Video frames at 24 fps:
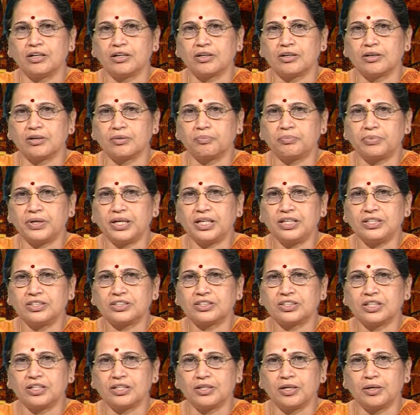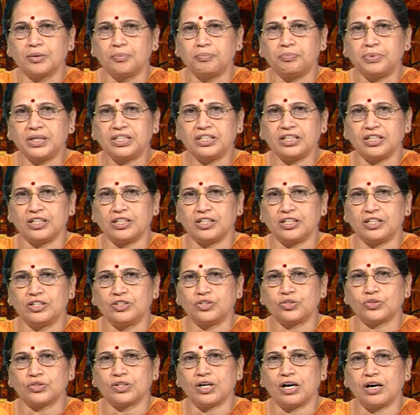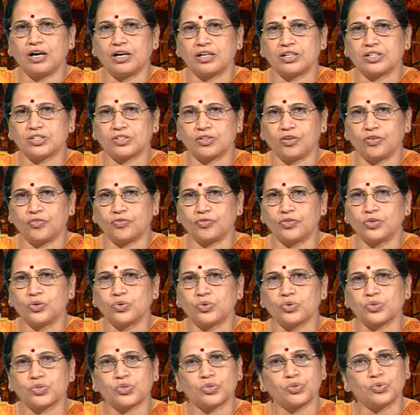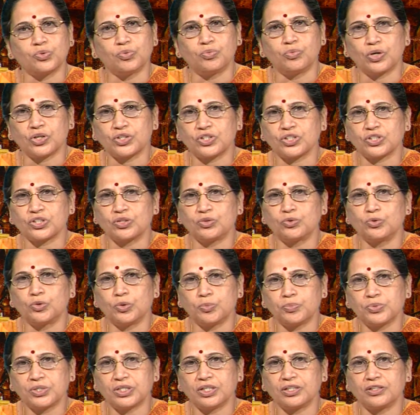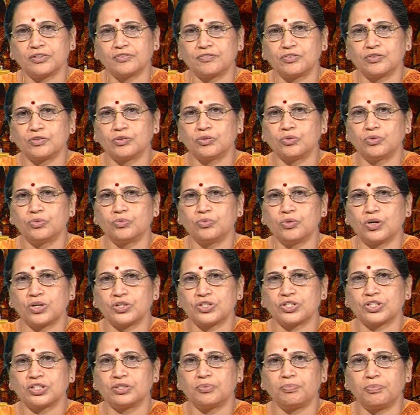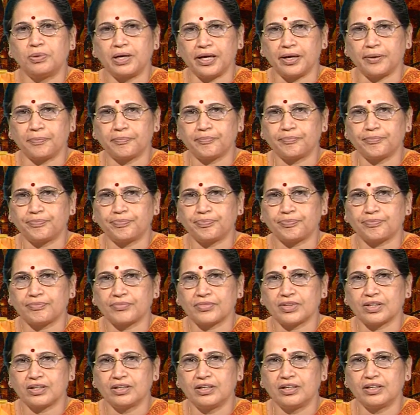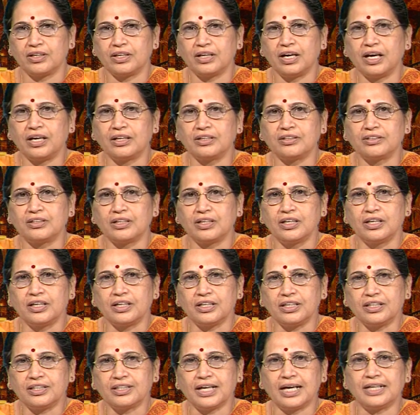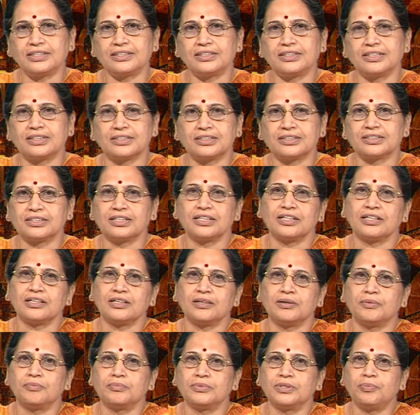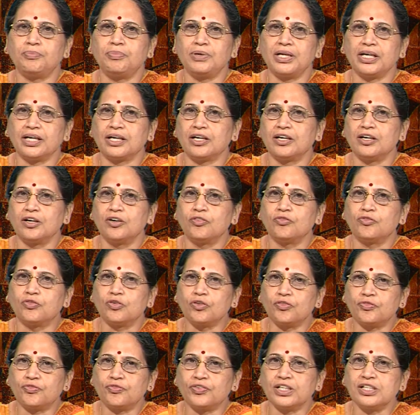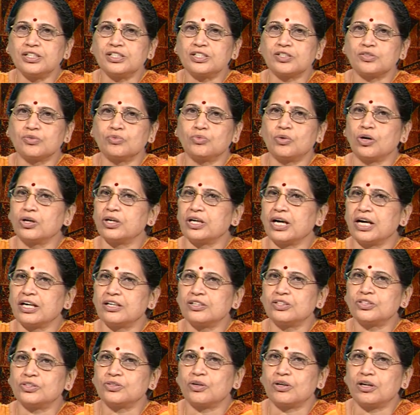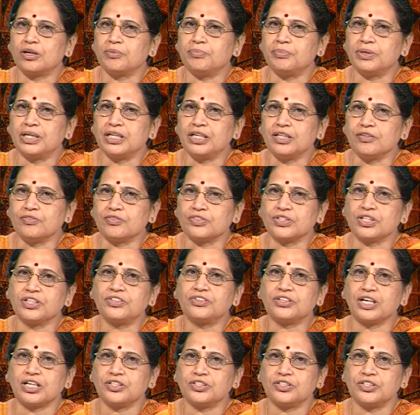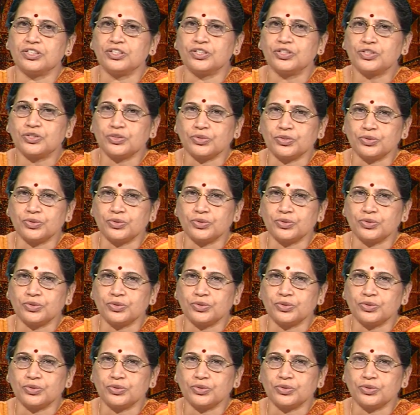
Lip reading: brings pity into the hearts of those who watch, who observe, who watch the play. And in that sense, the play fulfills what Aristotle believes a tragedy should